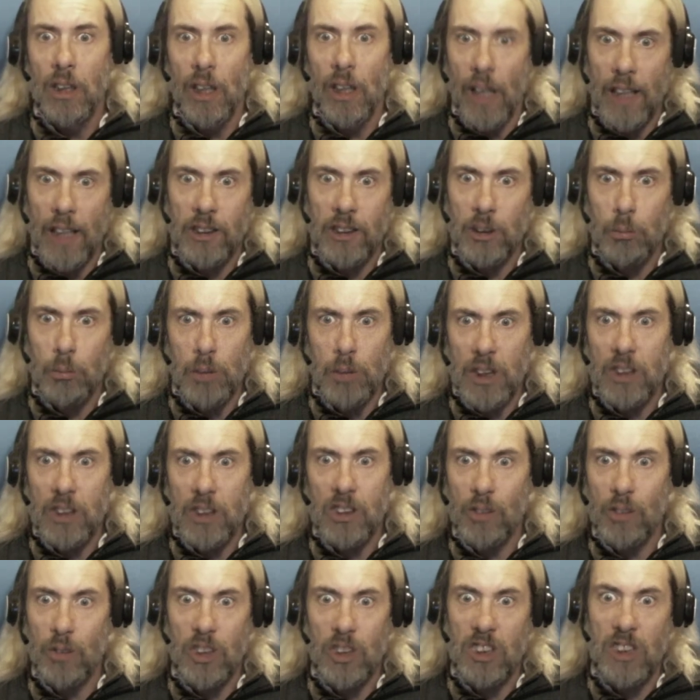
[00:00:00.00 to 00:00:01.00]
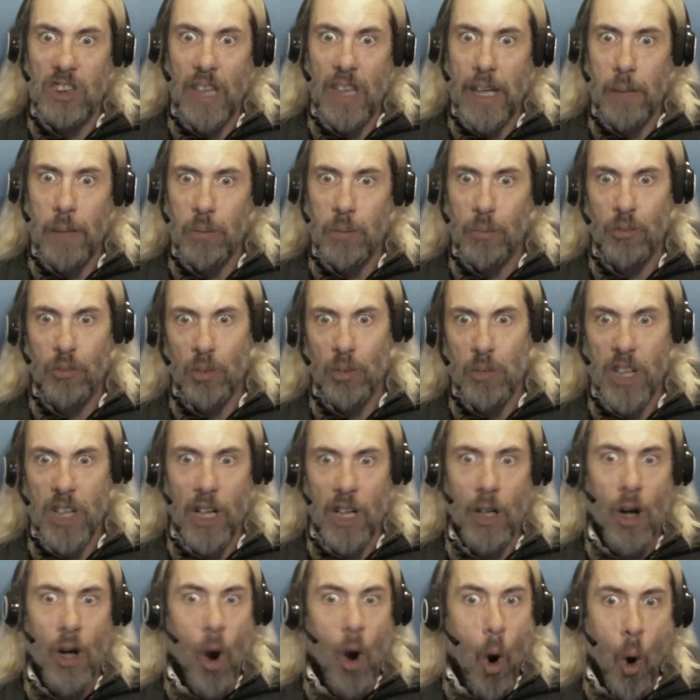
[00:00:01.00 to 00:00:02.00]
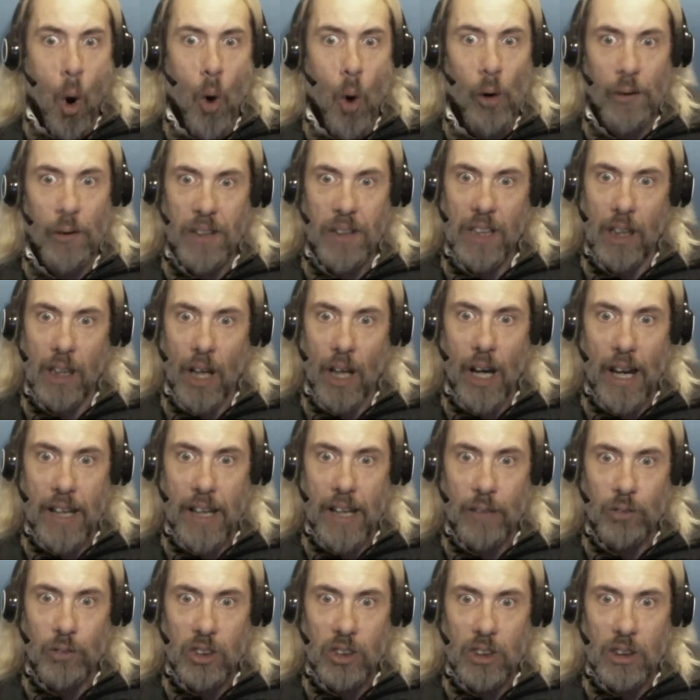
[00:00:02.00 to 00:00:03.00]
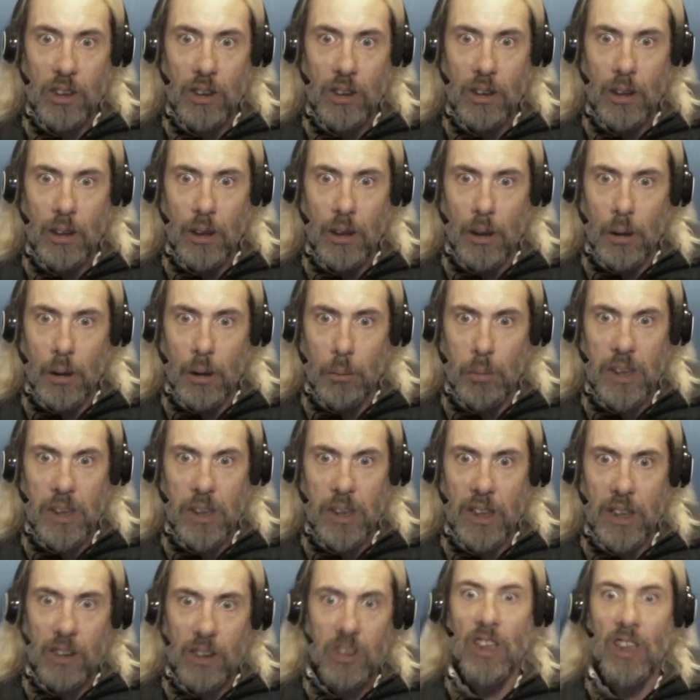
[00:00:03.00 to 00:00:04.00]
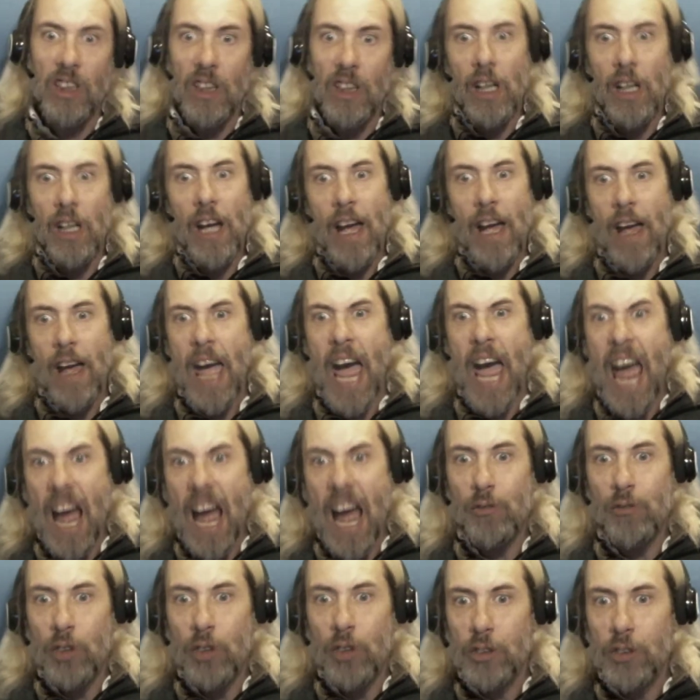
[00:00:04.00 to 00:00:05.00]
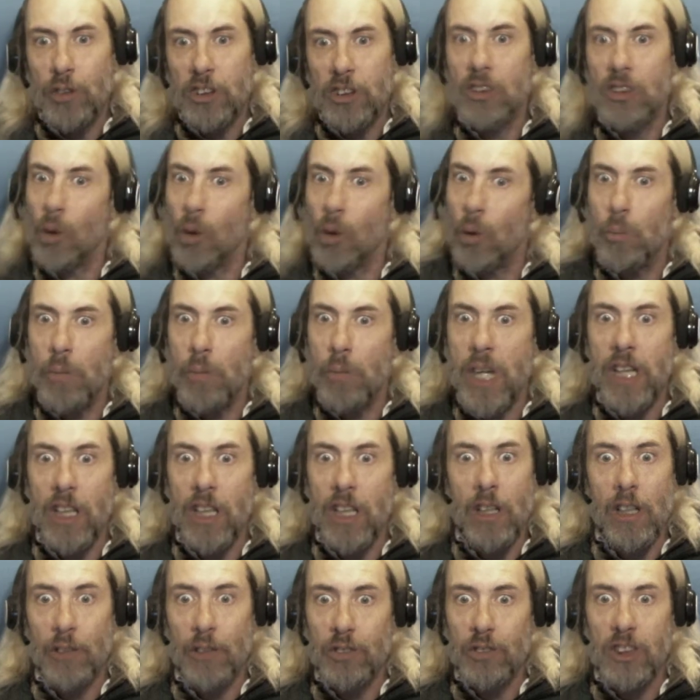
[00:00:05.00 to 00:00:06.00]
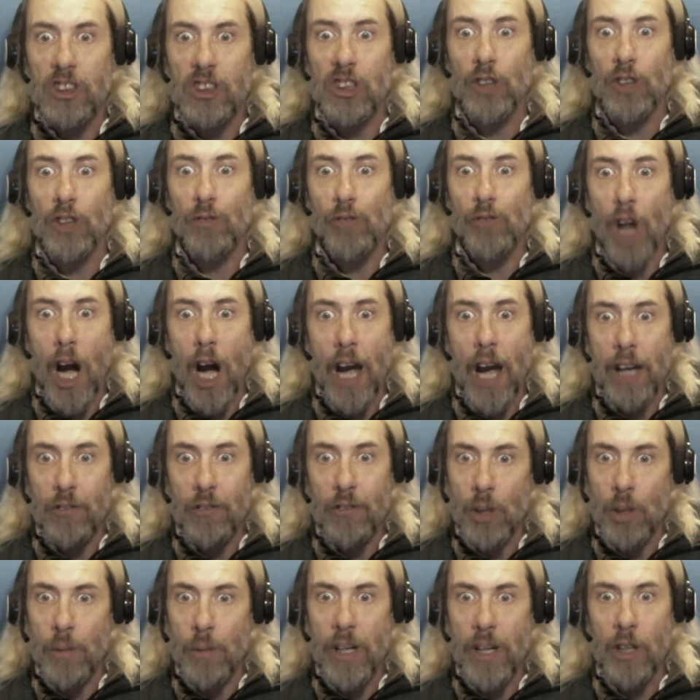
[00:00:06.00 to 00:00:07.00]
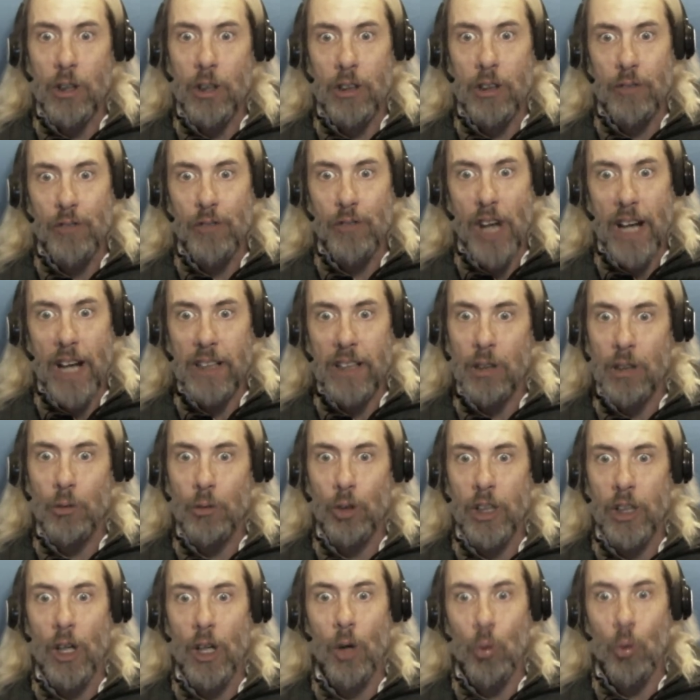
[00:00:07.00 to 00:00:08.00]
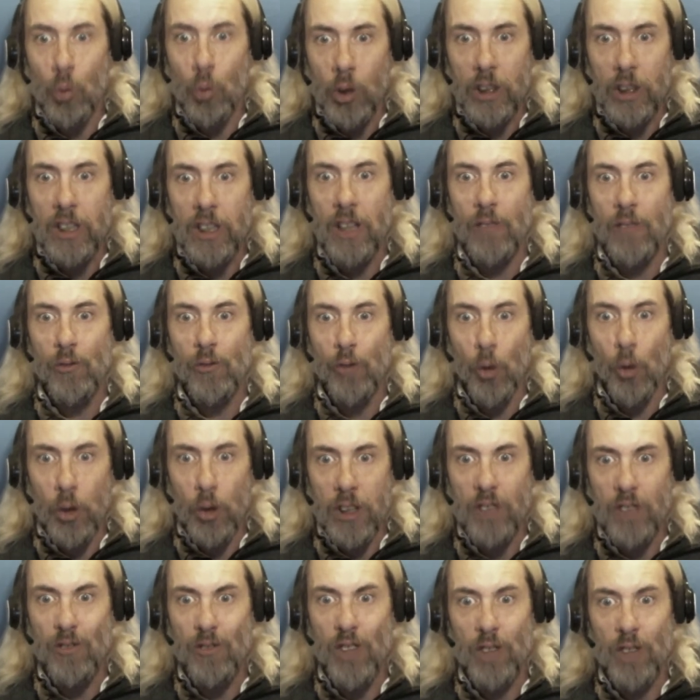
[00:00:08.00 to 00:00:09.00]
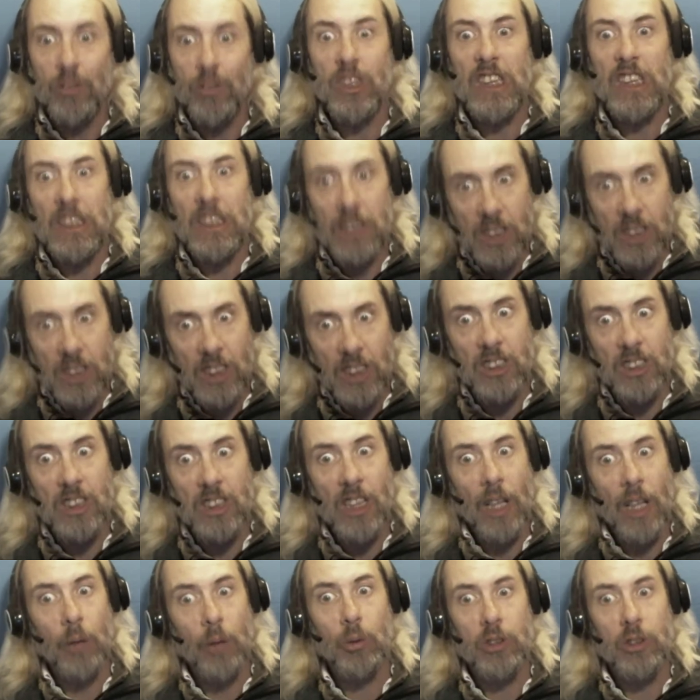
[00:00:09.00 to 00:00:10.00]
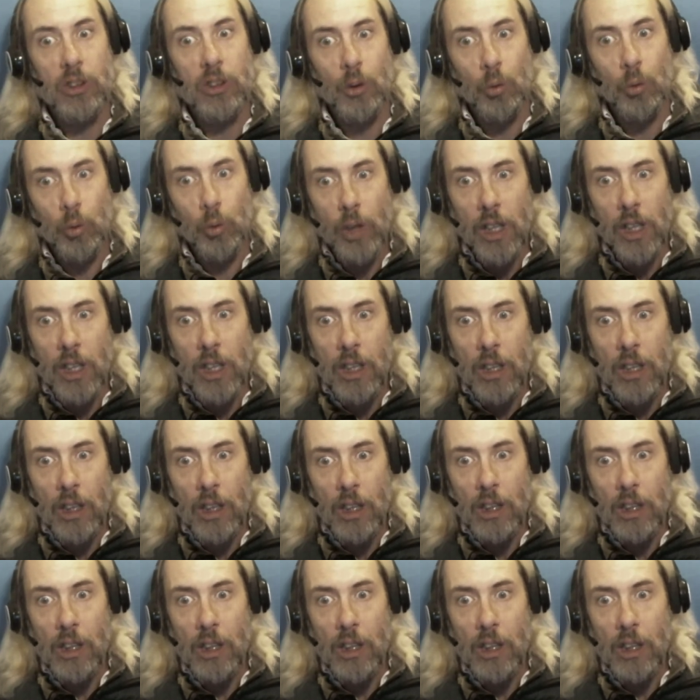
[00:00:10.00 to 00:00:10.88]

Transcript: as a means of escape from their horrid lives, because half of us don't make enough to survive, no matter the fact that we are working 40, 50, and 60 hours a week,